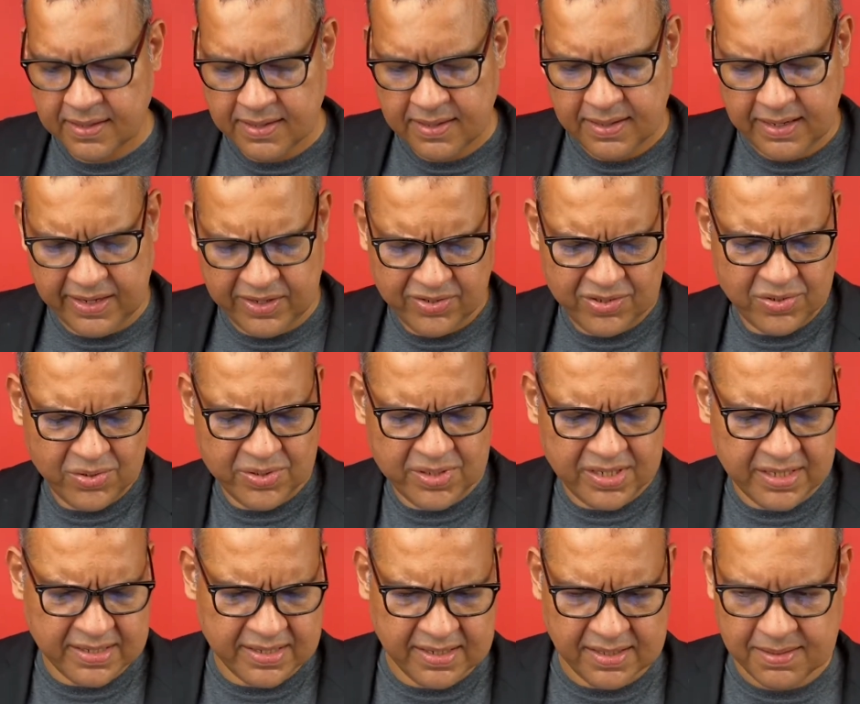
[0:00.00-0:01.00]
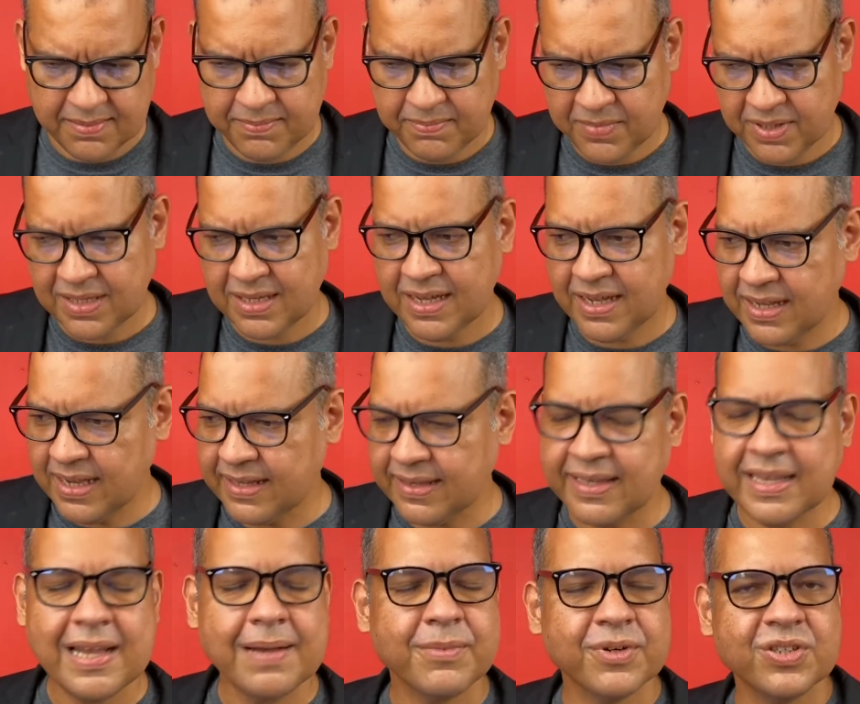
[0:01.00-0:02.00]
I used to do it sitting, but I
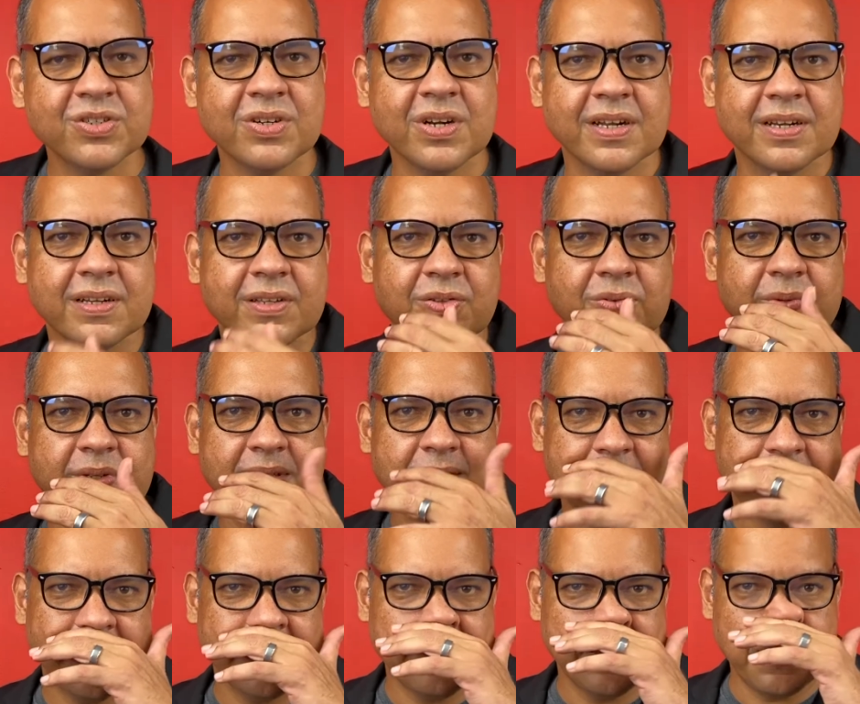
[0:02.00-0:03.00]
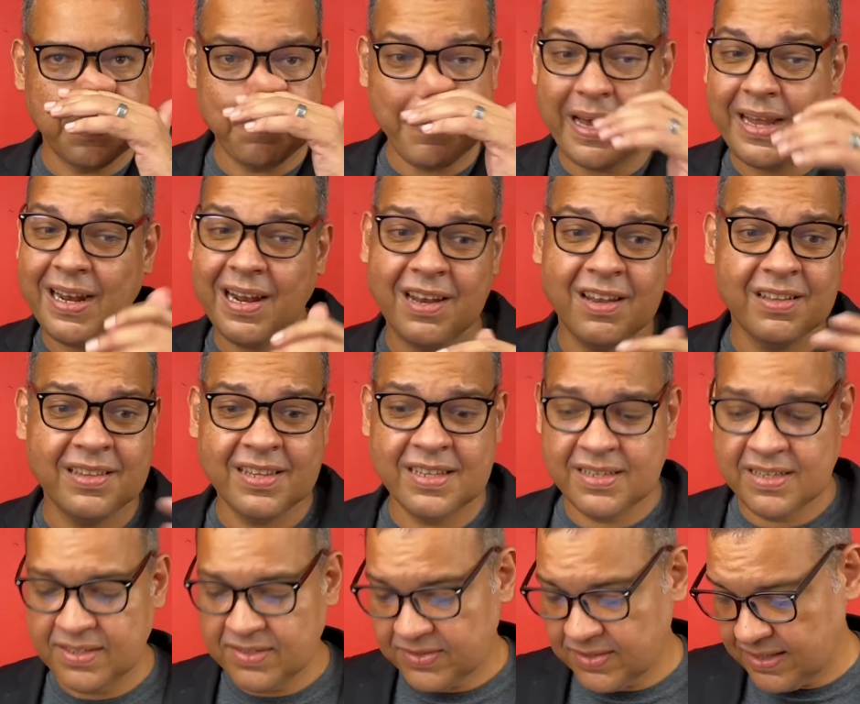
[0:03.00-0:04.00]
think I'd much rather do it standing up. And a lot of
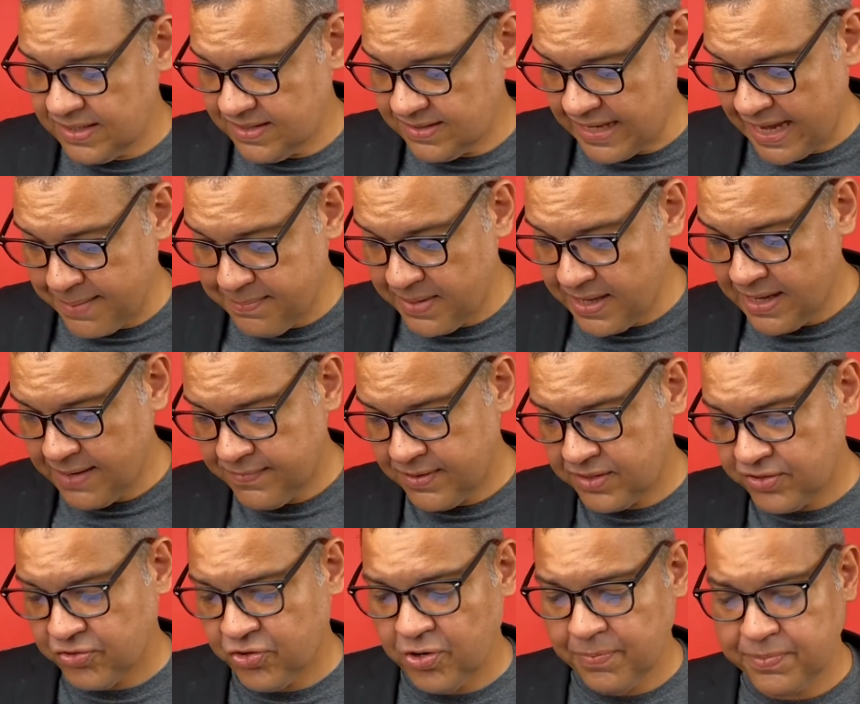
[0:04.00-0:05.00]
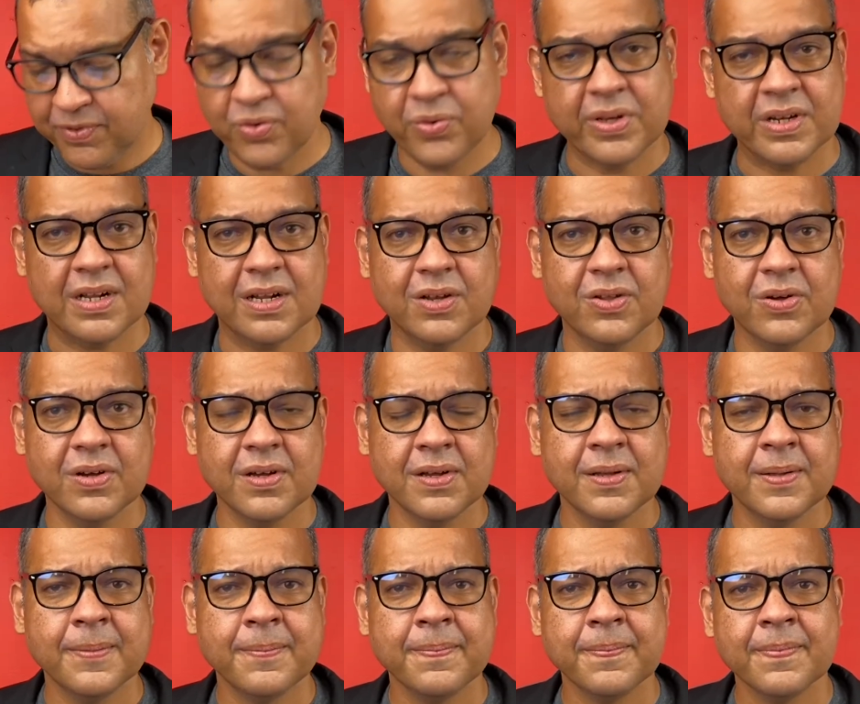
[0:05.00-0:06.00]
this is, I may have a script going along,
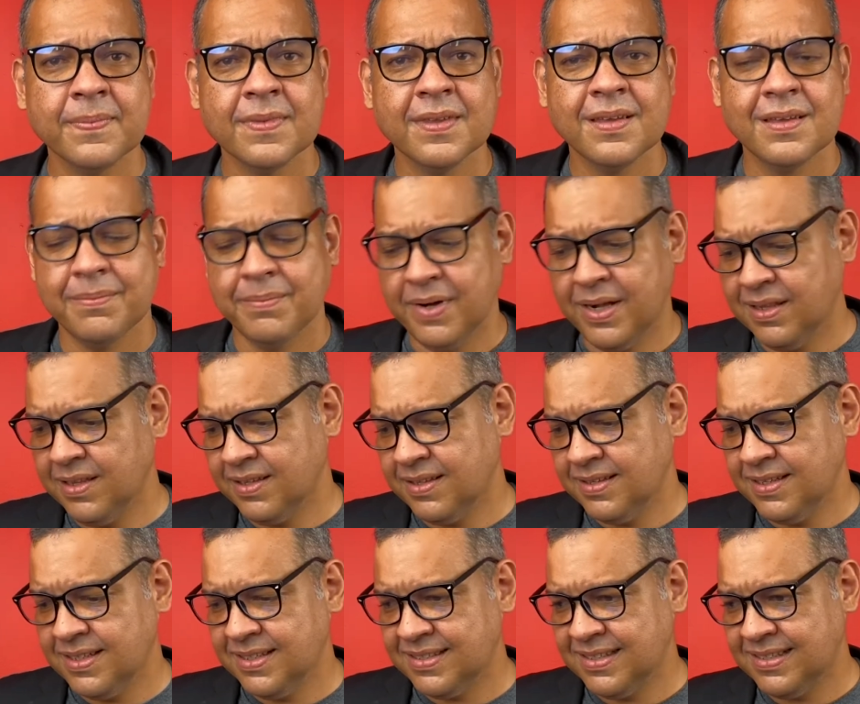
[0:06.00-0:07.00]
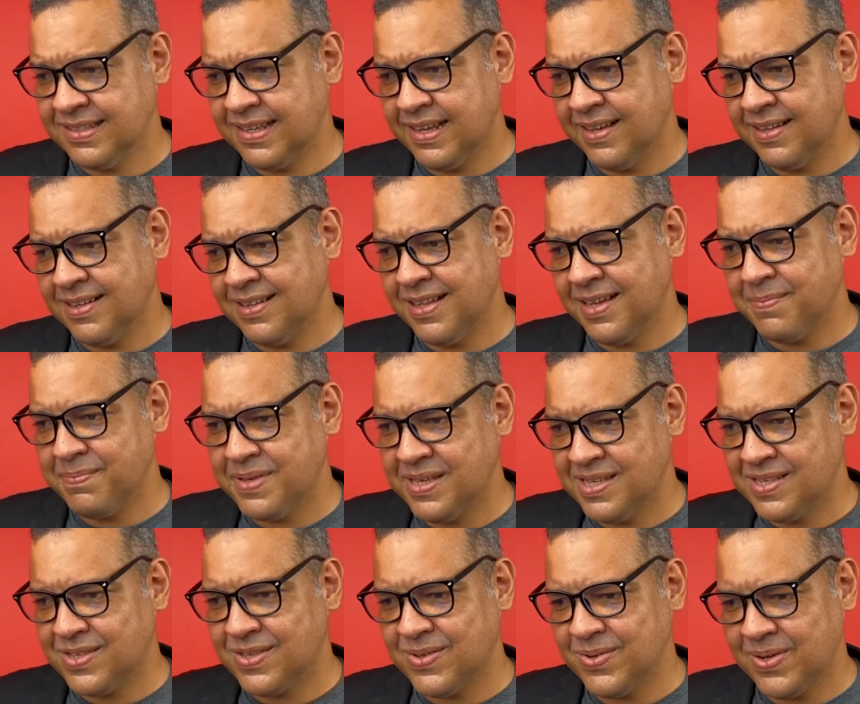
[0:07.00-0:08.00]
but a lot of this is kind of like
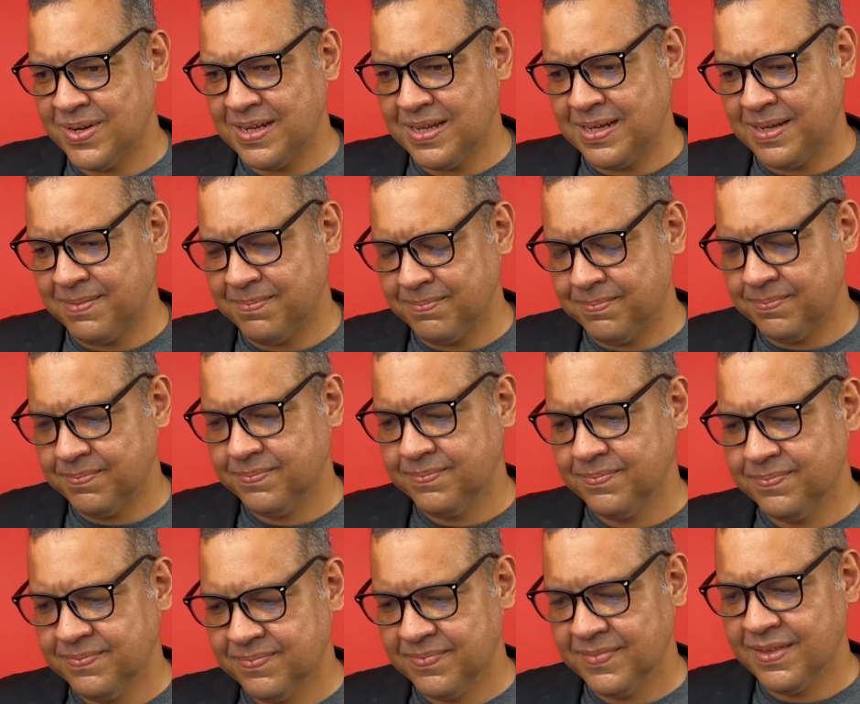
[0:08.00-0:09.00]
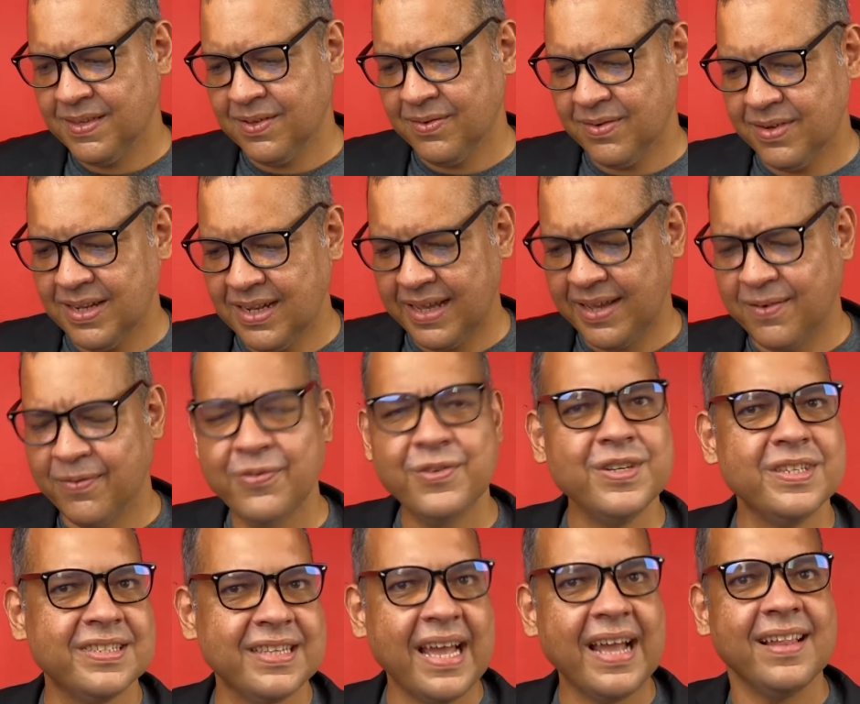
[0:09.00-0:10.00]
based on like
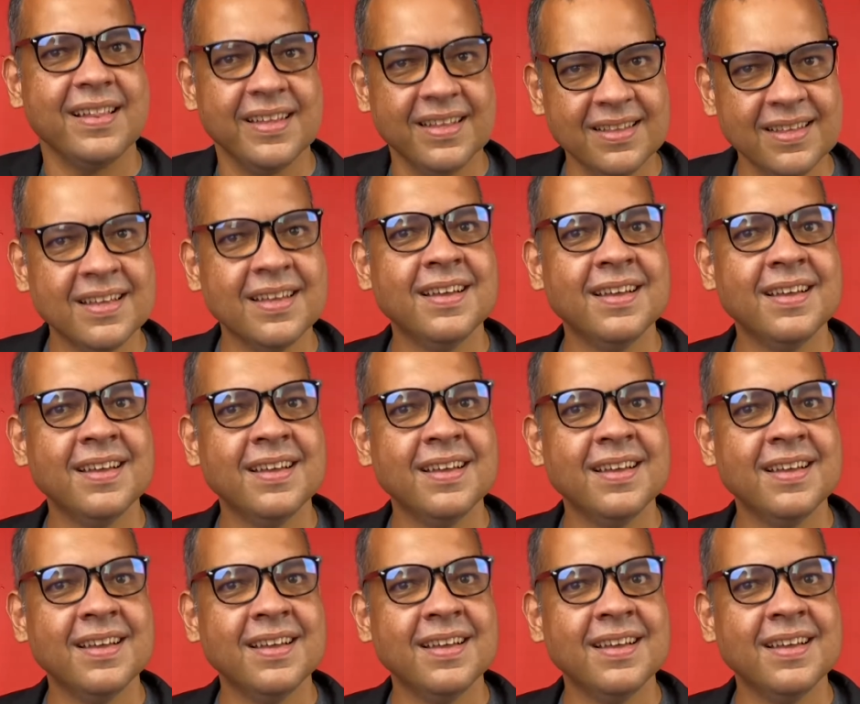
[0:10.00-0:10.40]
freestyling.